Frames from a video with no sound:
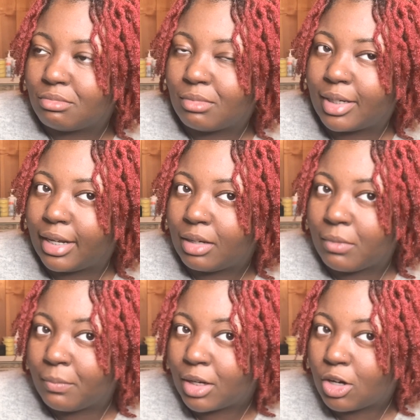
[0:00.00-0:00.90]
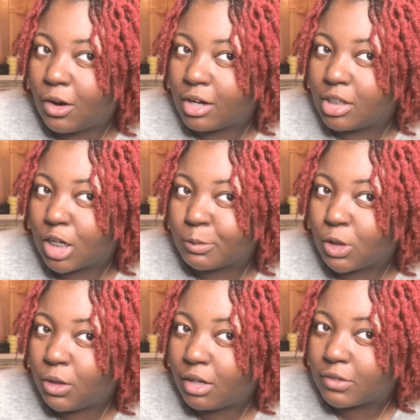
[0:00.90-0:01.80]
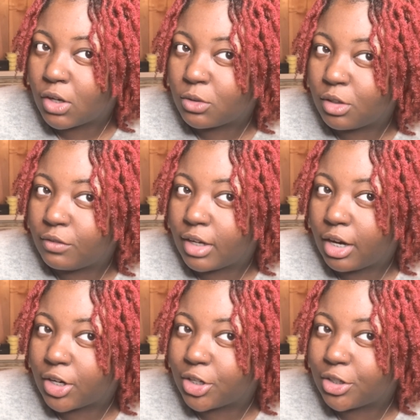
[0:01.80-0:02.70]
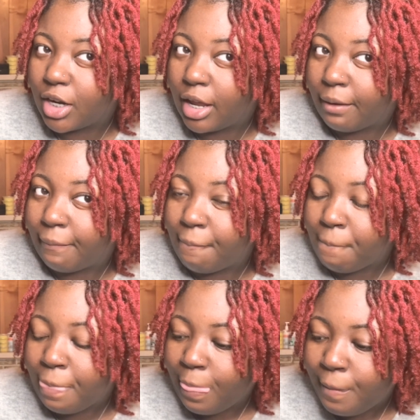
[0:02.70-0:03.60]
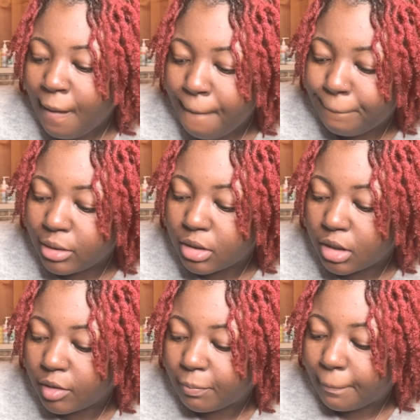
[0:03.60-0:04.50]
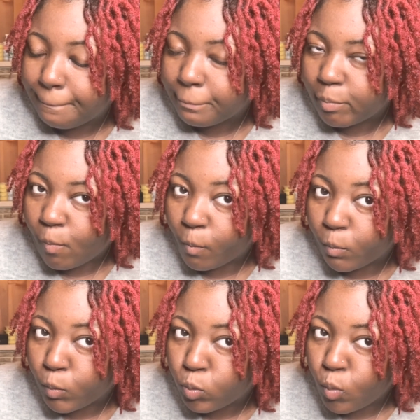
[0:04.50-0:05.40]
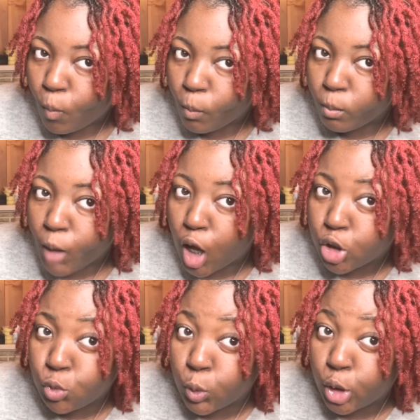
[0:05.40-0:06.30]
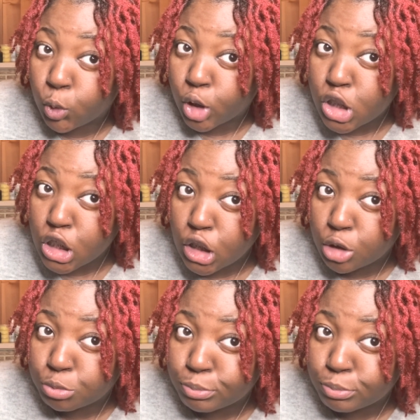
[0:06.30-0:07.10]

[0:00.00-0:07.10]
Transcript: My daddy made my car alarm go off. I don't know if y'all heard that. But you want to know the tea?